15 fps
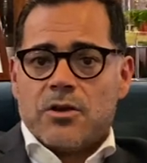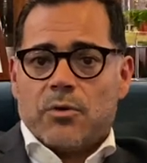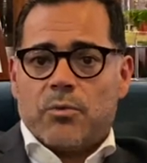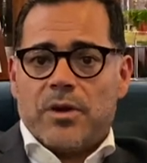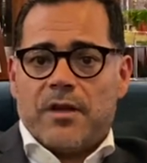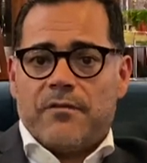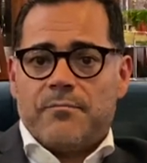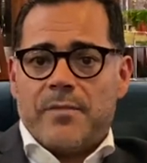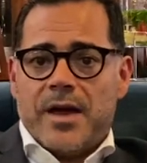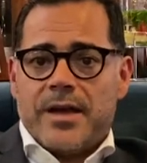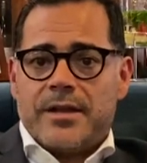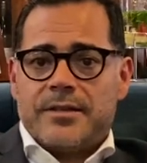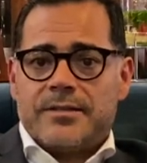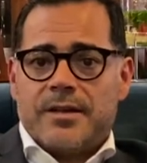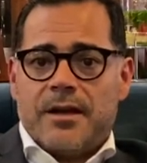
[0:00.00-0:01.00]
We have
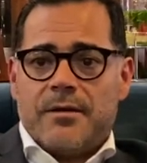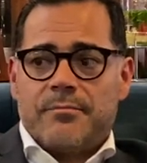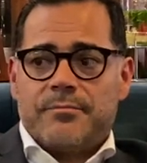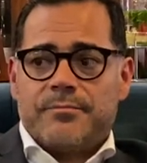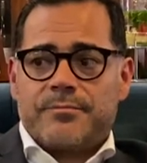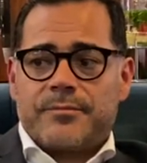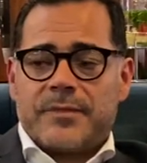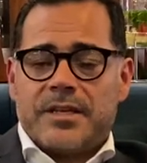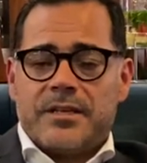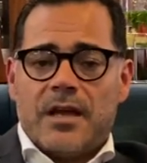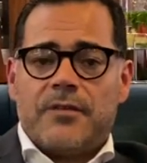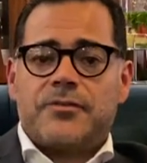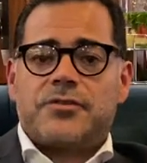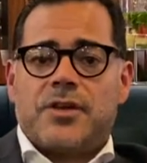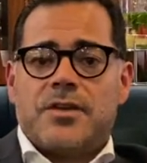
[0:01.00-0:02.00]
made
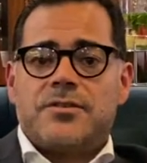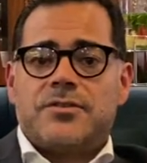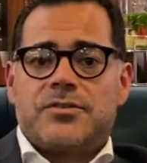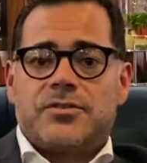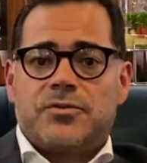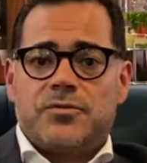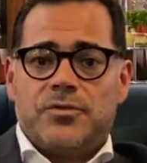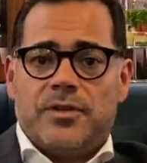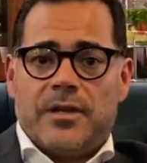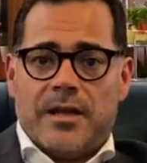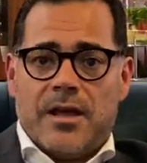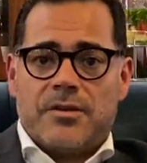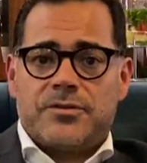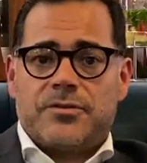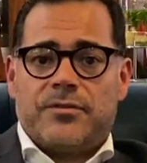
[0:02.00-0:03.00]
enough changes to the
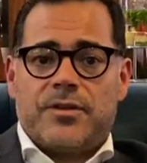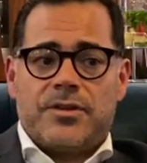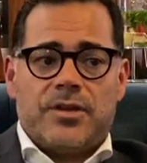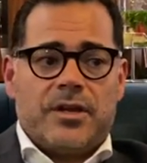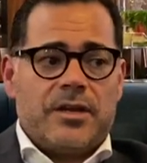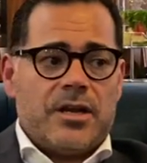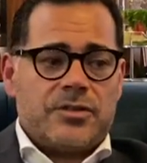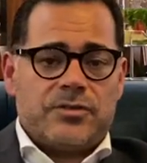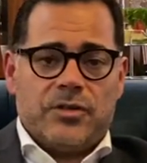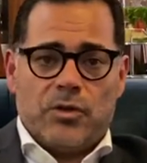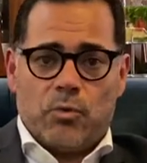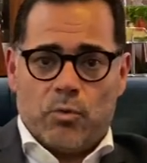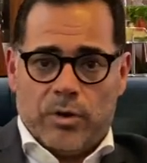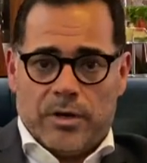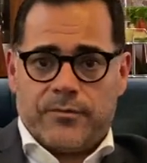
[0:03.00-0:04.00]
lounge so that you can actually
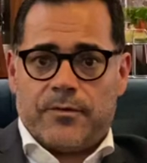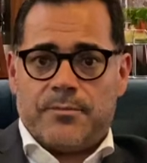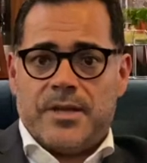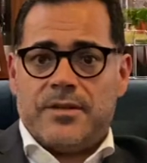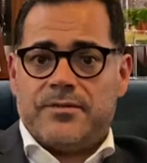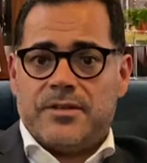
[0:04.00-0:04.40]
work from here.